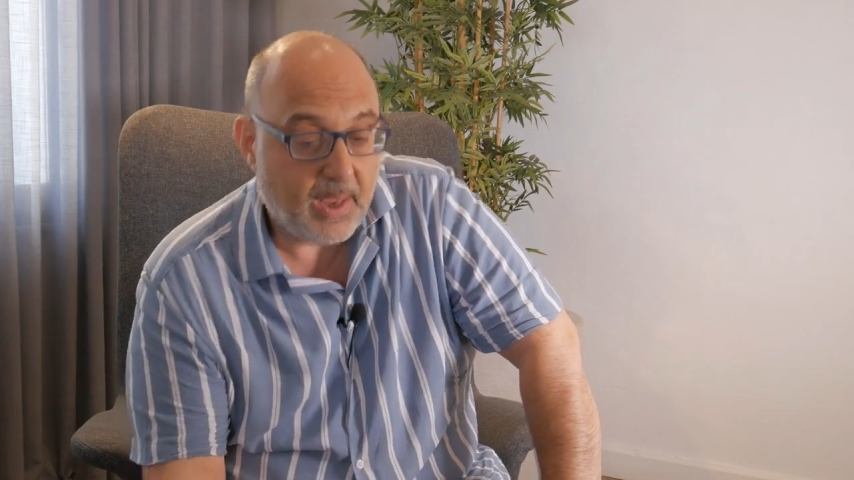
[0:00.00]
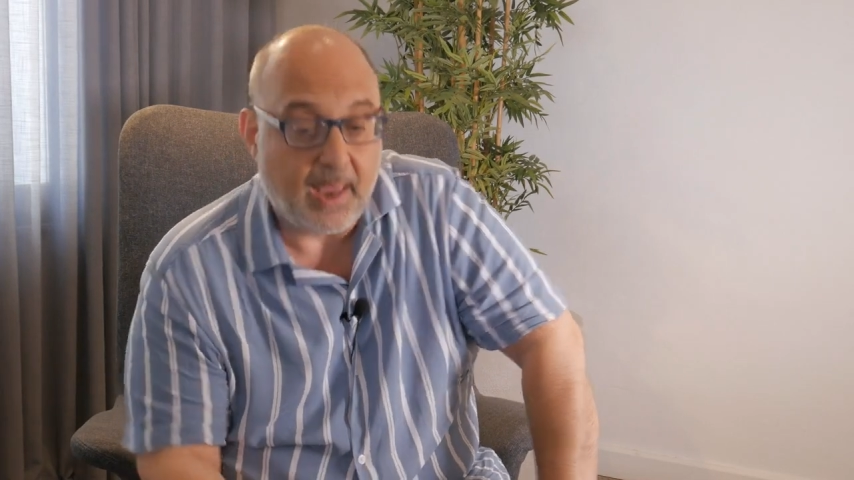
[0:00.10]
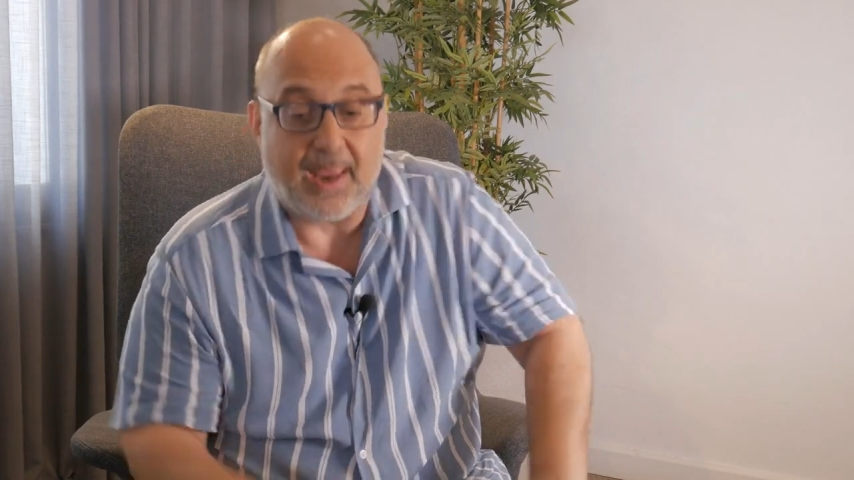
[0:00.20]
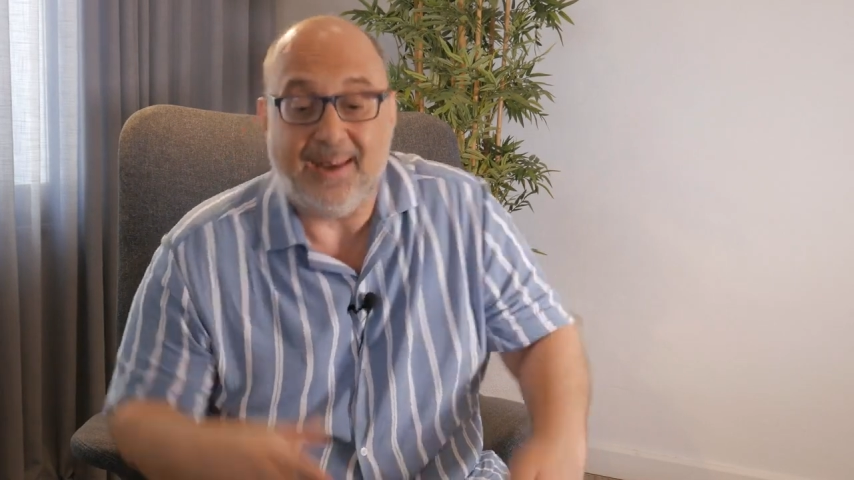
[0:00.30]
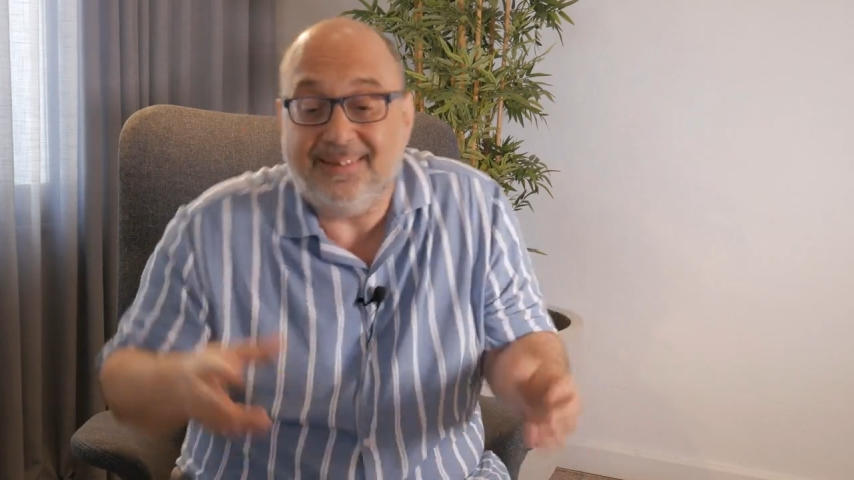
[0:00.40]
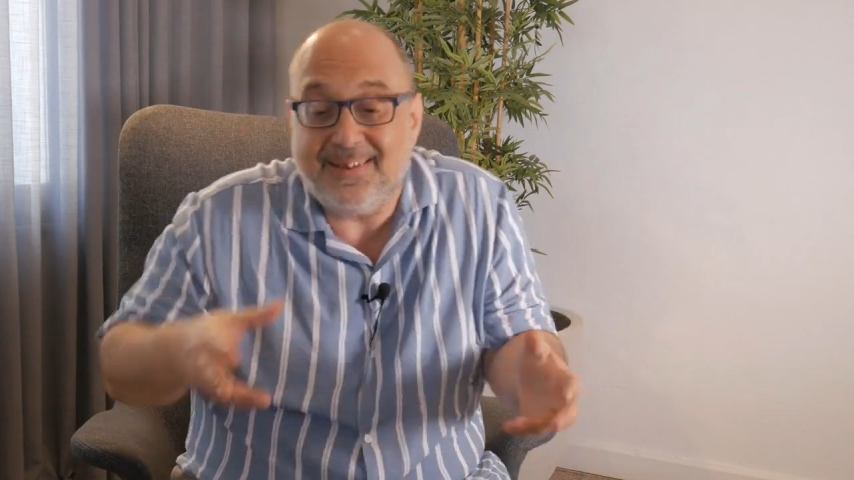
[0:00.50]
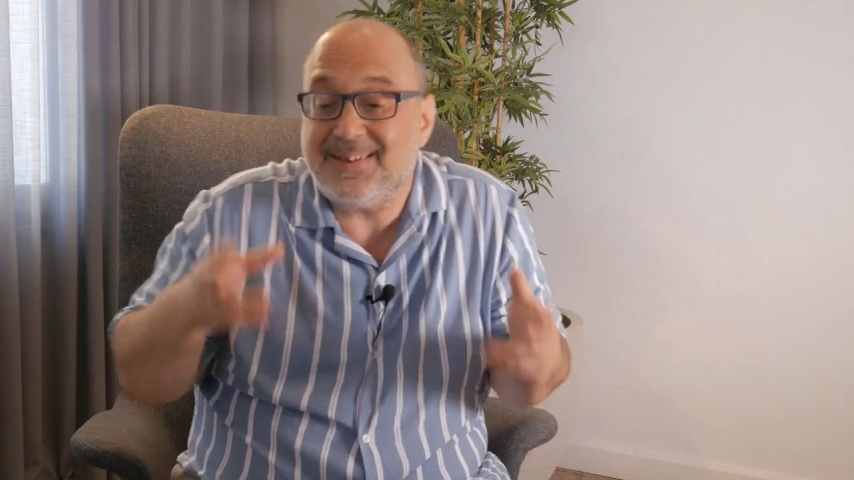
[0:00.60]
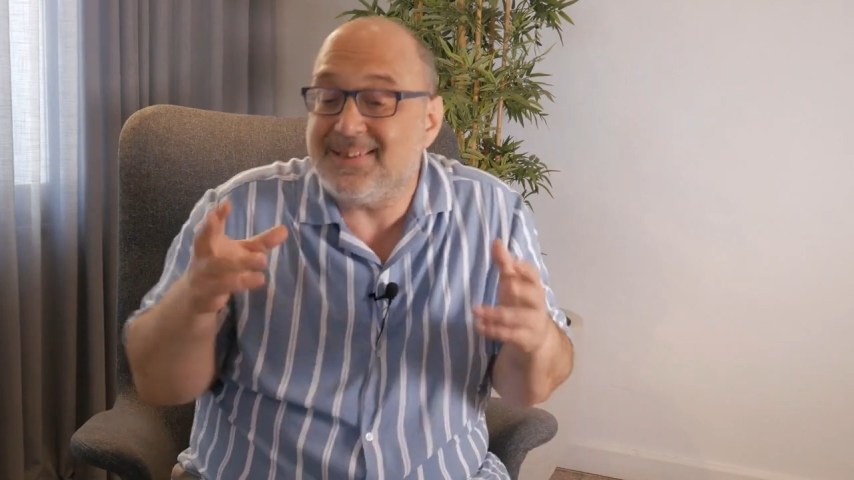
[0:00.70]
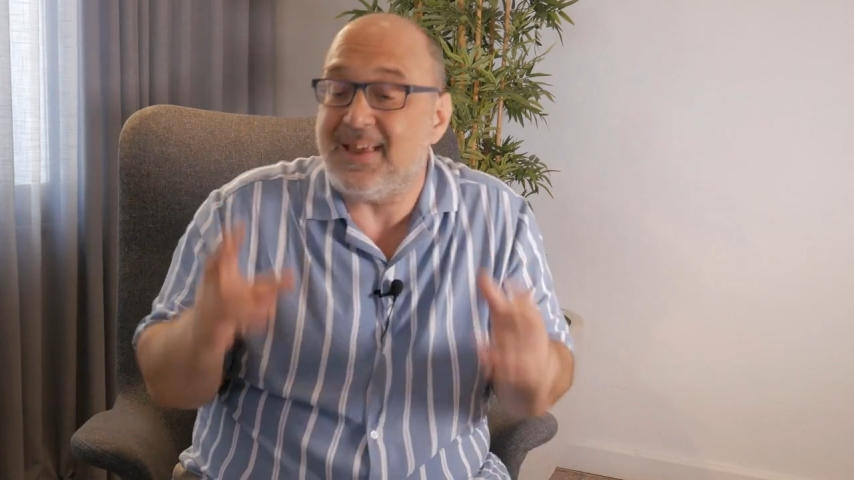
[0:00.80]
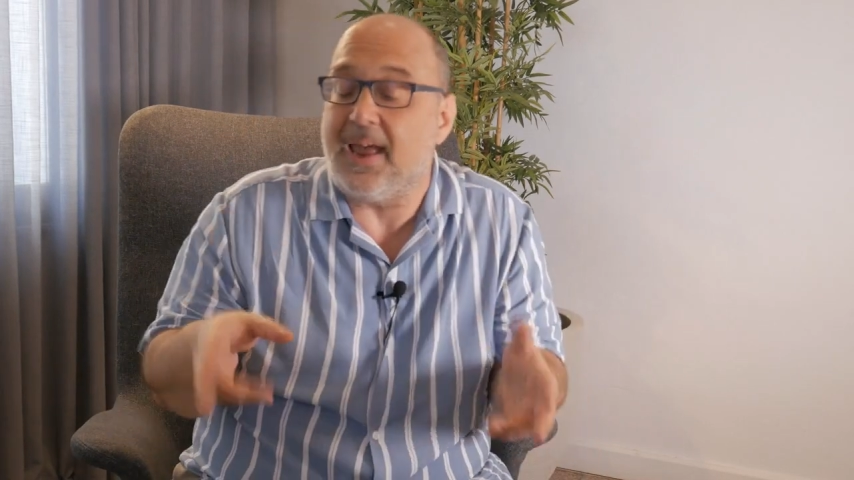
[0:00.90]
In this
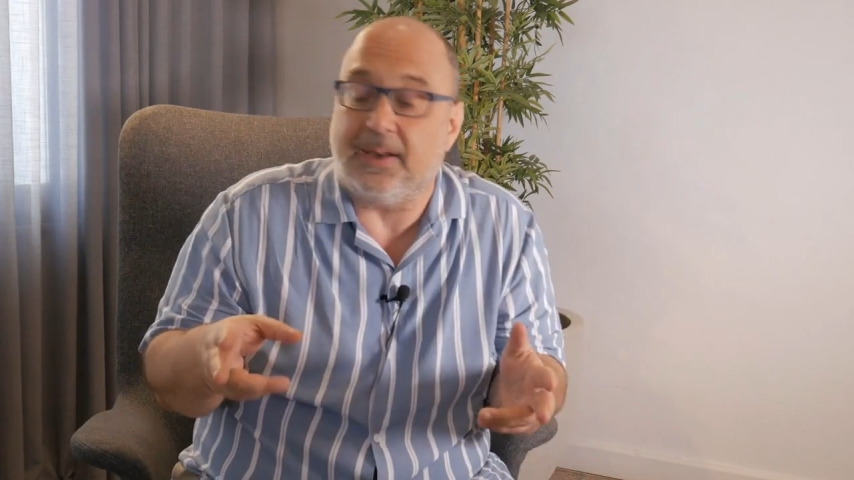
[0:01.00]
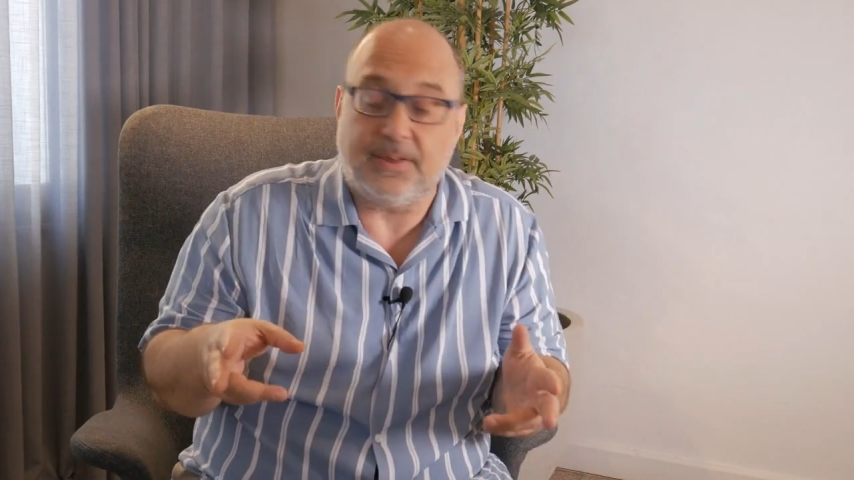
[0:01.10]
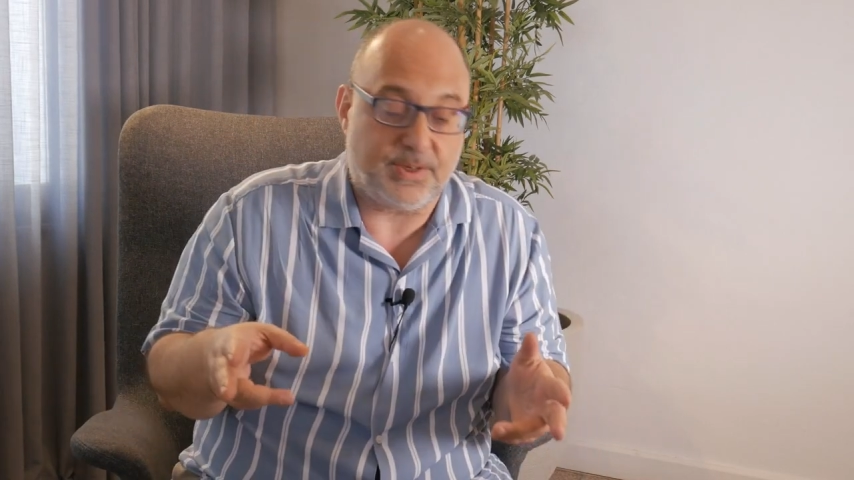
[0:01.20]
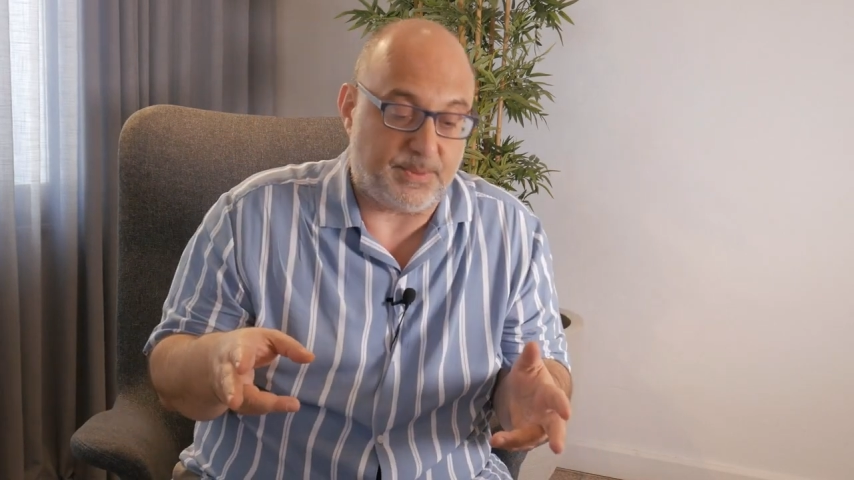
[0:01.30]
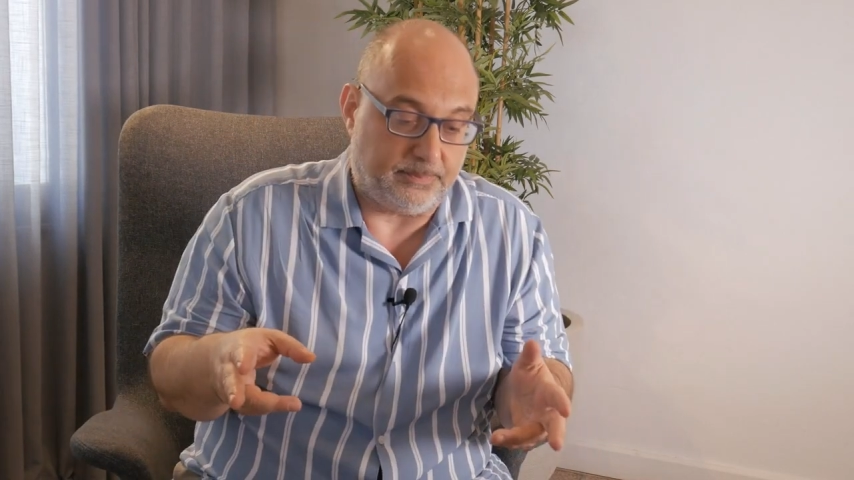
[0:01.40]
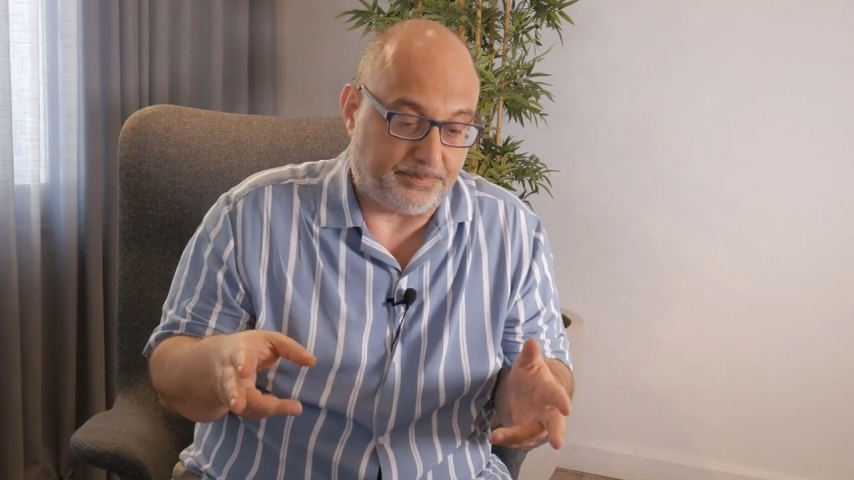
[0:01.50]
sense,